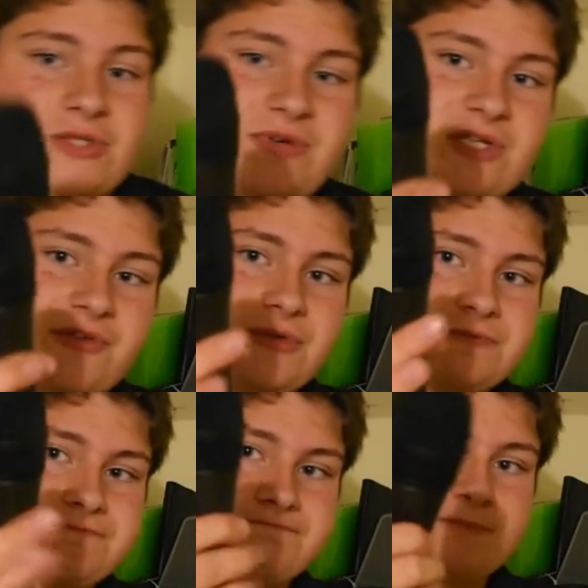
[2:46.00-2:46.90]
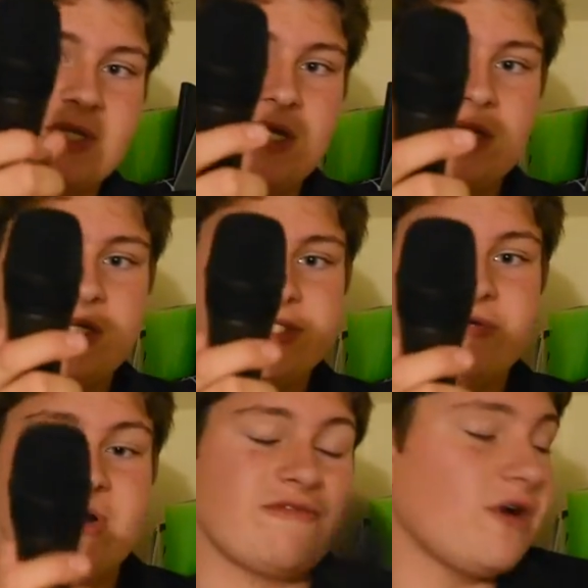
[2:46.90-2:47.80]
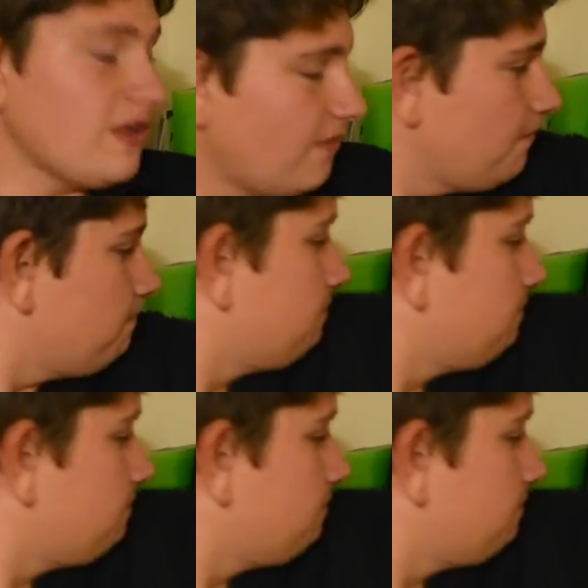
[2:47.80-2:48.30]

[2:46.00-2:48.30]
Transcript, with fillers: use for interviews. It's a Red 5.